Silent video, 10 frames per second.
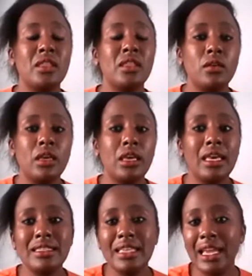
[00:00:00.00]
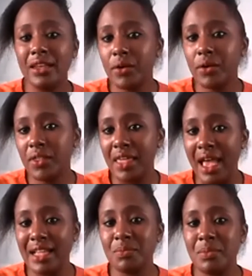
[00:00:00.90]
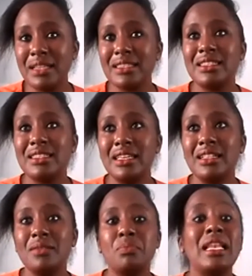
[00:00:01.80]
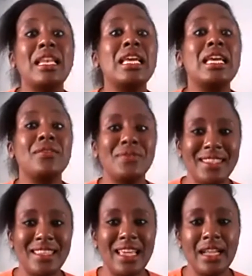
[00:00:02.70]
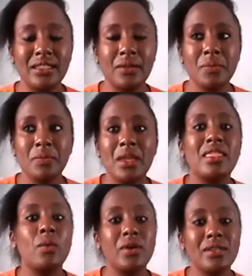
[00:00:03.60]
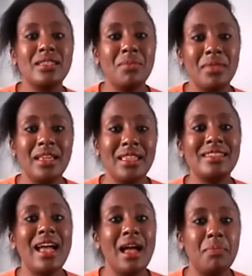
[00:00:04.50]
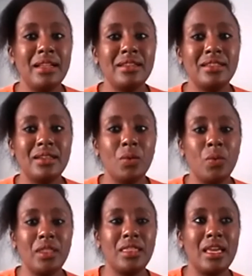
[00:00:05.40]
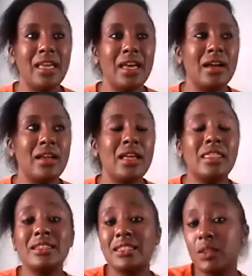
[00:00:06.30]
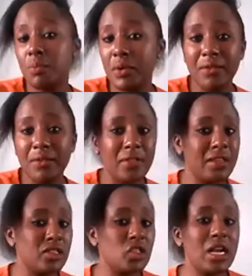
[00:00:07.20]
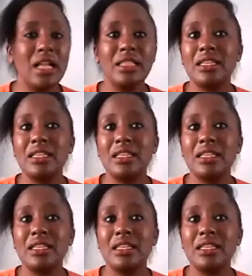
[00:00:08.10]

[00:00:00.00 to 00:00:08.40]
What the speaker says: He said all that, but still believes that there was something that happened with they'll still pray for this child.